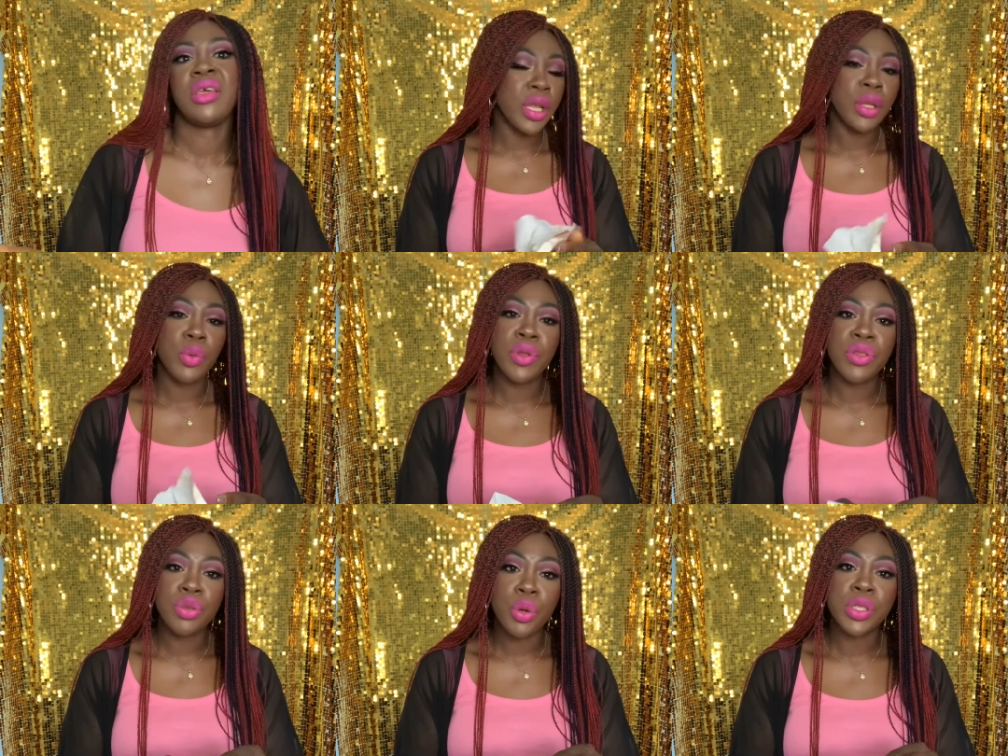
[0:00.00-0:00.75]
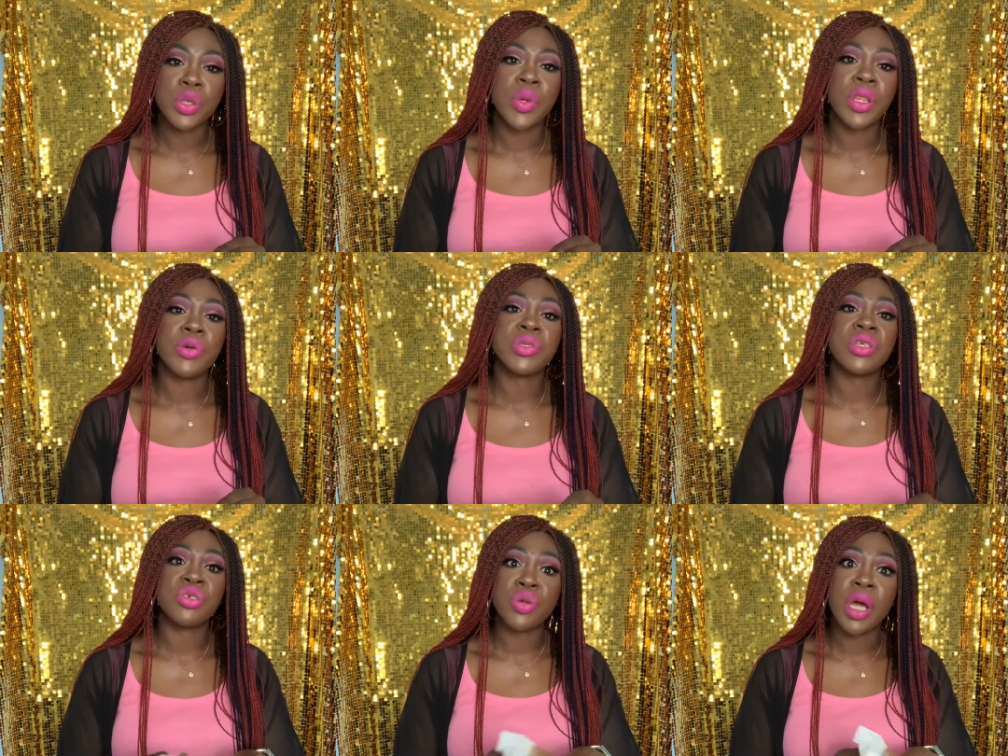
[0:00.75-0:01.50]
and they wouldn't throw it away, they were
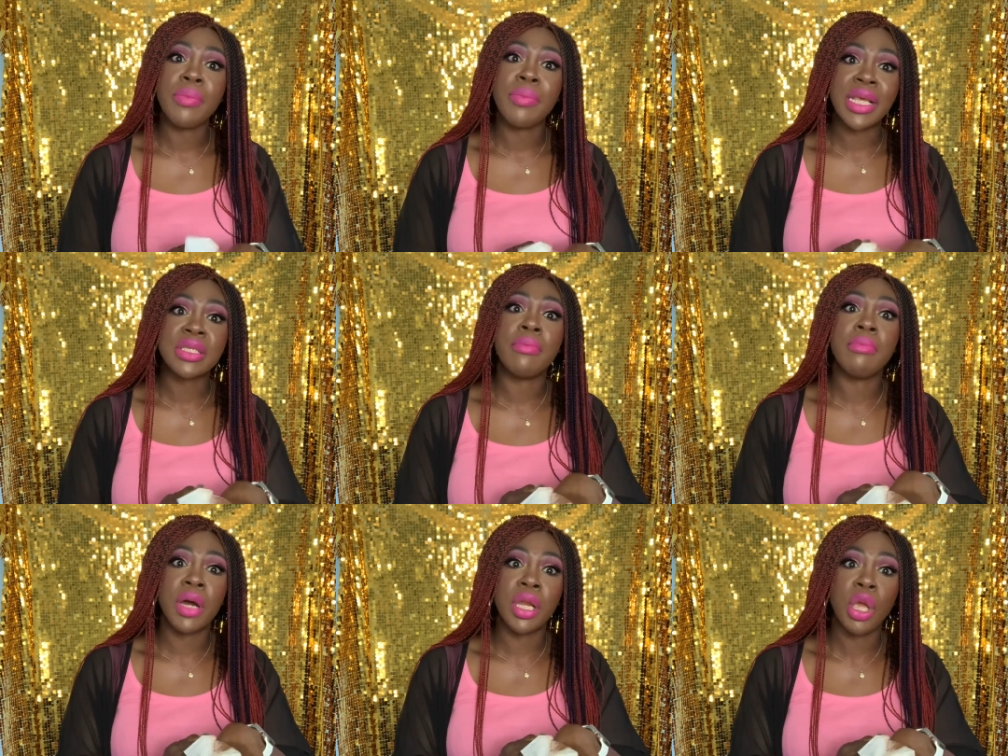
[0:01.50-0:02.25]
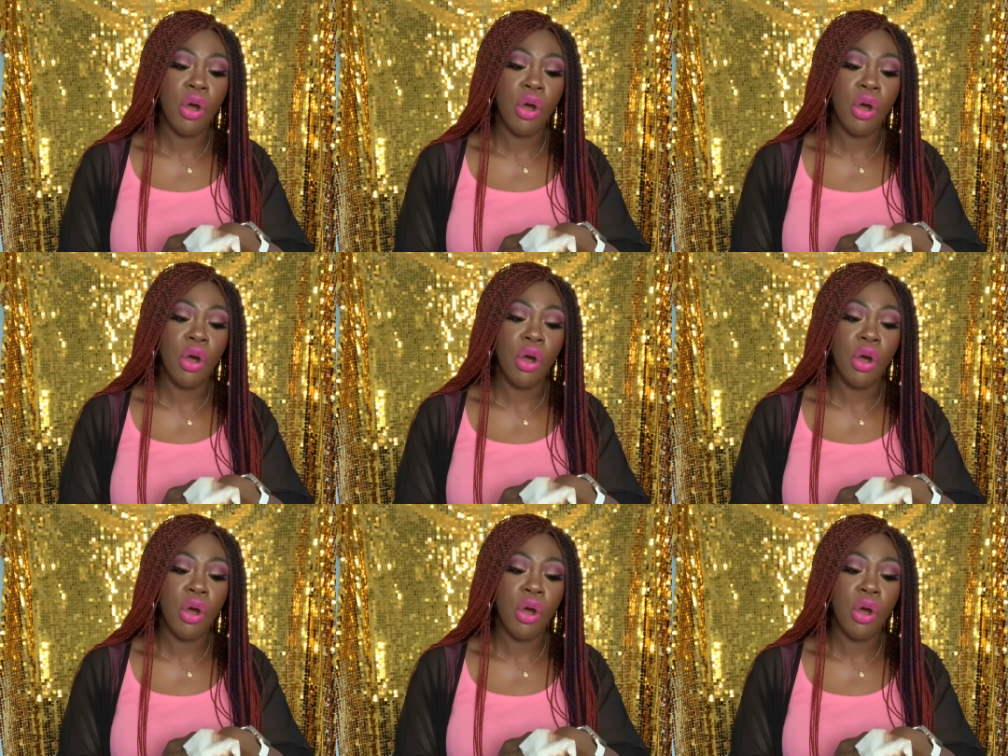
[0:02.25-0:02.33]
still trying to make some money